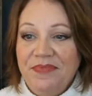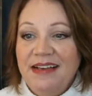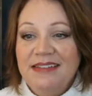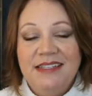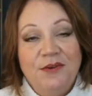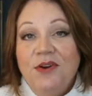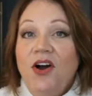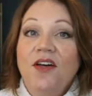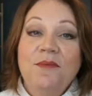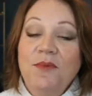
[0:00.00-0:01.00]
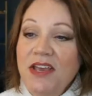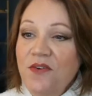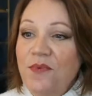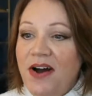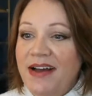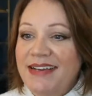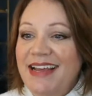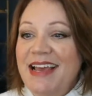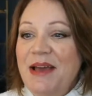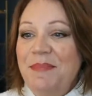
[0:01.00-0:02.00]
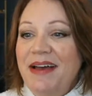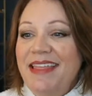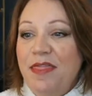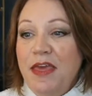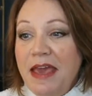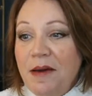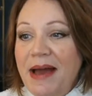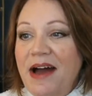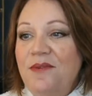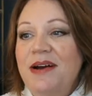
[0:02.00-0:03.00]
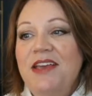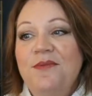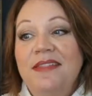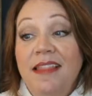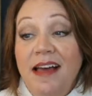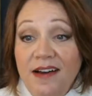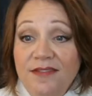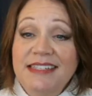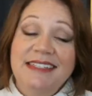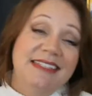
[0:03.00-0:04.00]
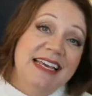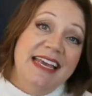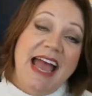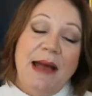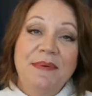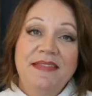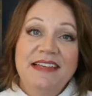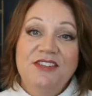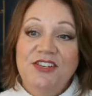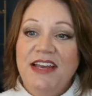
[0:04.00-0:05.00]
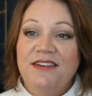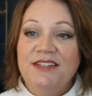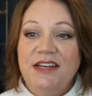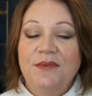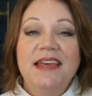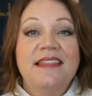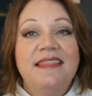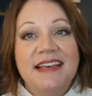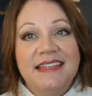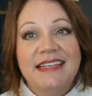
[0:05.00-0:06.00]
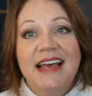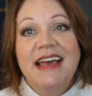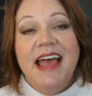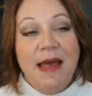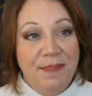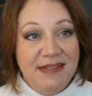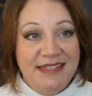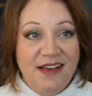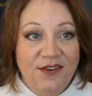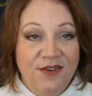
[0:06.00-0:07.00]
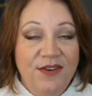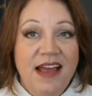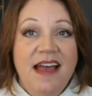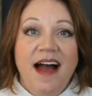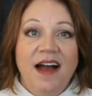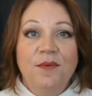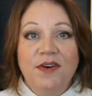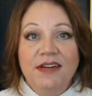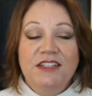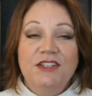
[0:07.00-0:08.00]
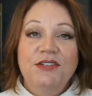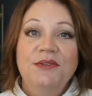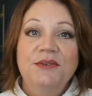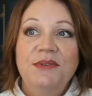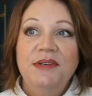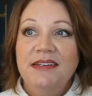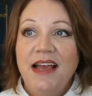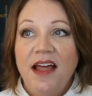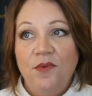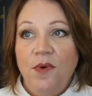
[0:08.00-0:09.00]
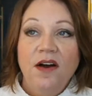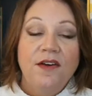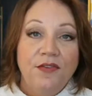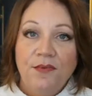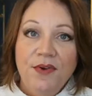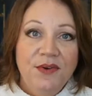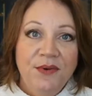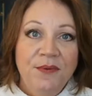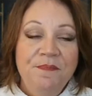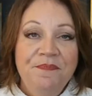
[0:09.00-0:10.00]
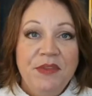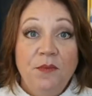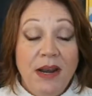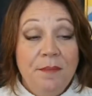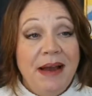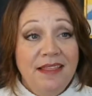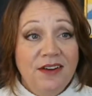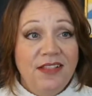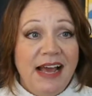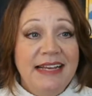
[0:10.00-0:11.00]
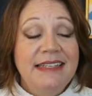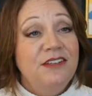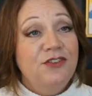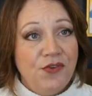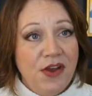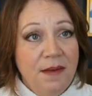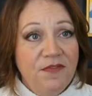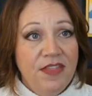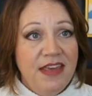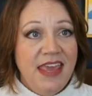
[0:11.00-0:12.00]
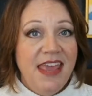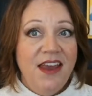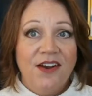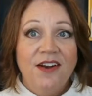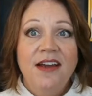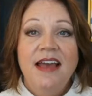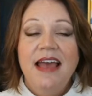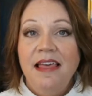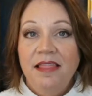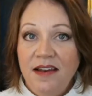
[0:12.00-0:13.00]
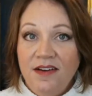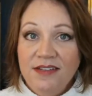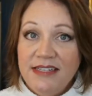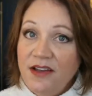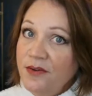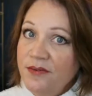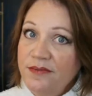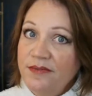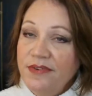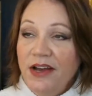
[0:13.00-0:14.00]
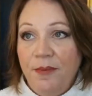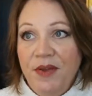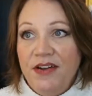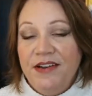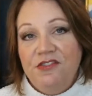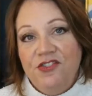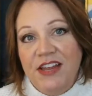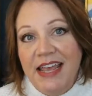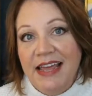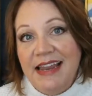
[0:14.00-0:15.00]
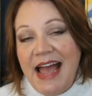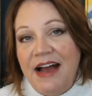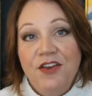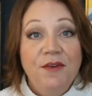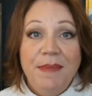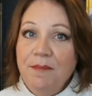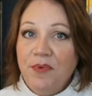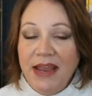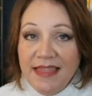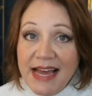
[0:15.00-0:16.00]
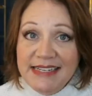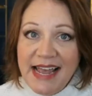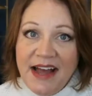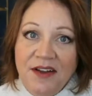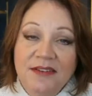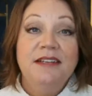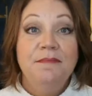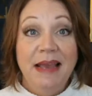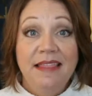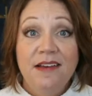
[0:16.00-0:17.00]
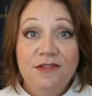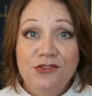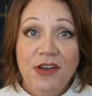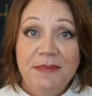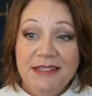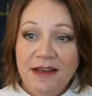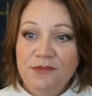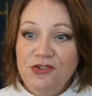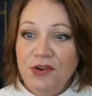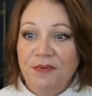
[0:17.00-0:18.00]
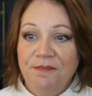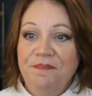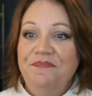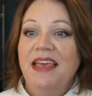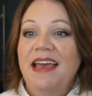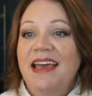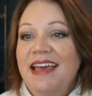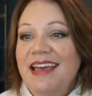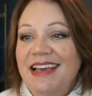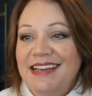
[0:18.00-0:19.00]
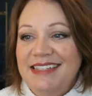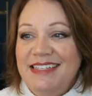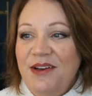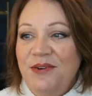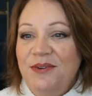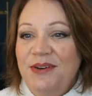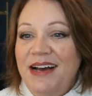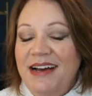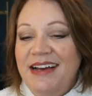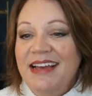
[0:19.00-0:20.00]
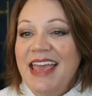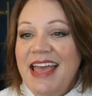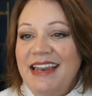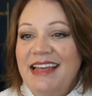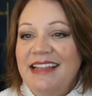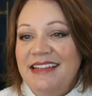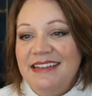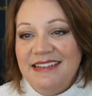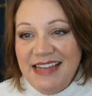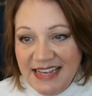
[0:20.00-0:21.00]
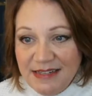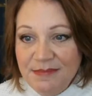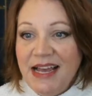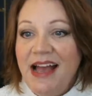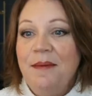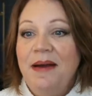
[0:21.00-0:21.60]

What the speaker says: So call them what you want, but think about what you would love to see happen this year. So in this episode, I want to kind of walk through what it might look like to dream for the year, and then also help you to understand how you might break that down to make those dreams come true. So, again, take some time.